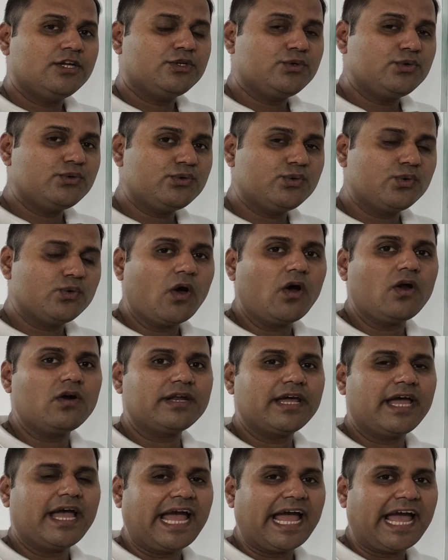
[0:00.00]
you do
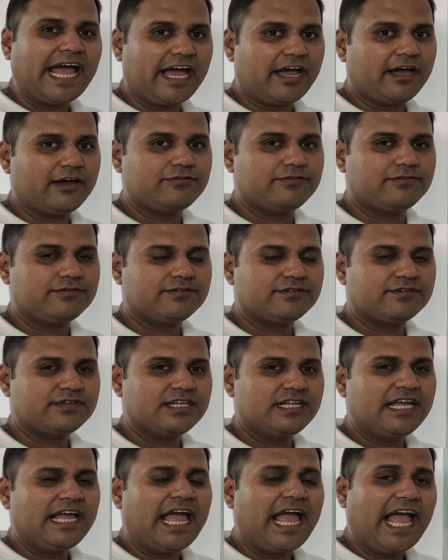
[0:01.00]
not have
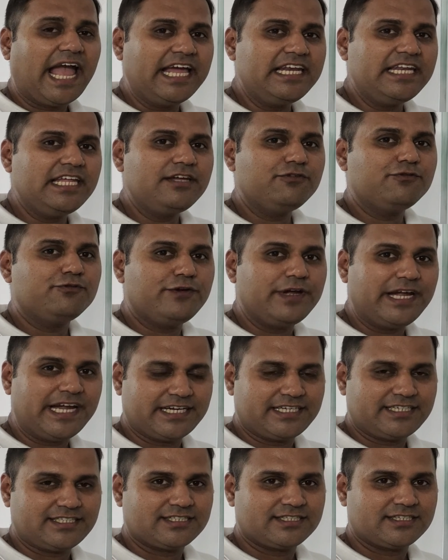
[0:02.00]
any
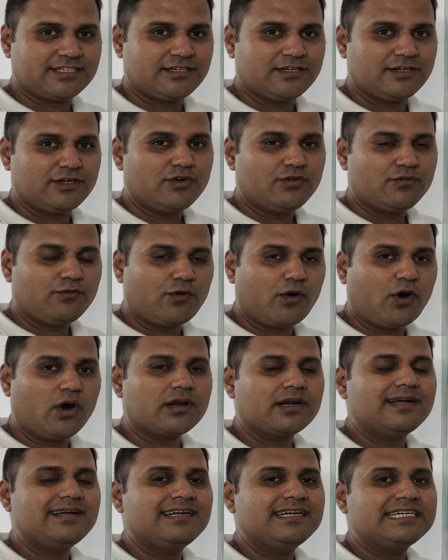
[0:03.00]
weights
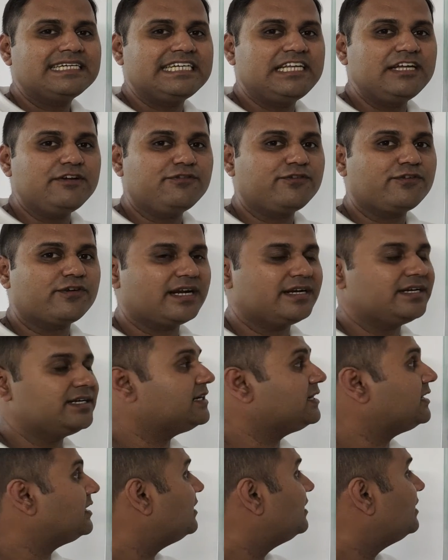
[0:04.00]
for
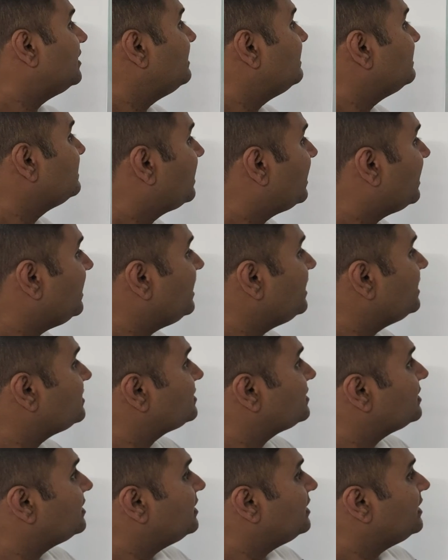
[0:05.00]
different
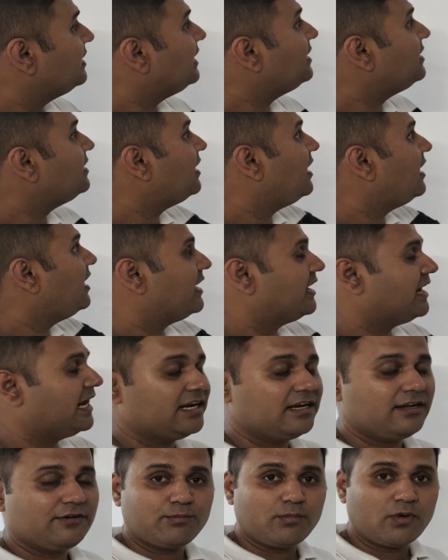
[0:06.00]
trees in
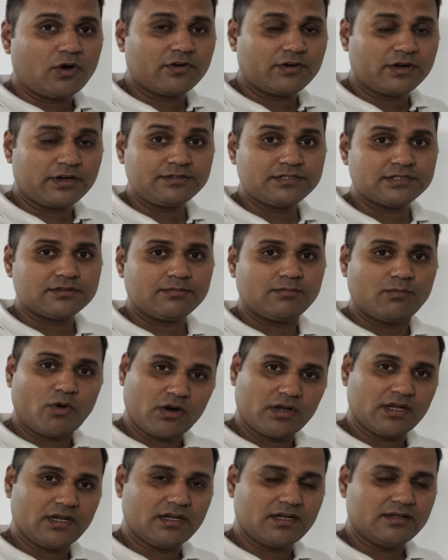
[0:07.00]
random forest
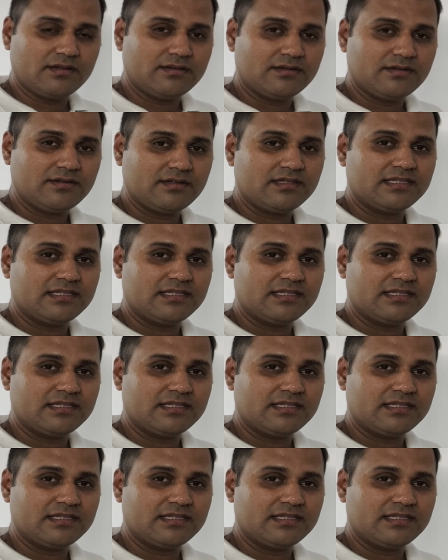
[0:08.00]
model.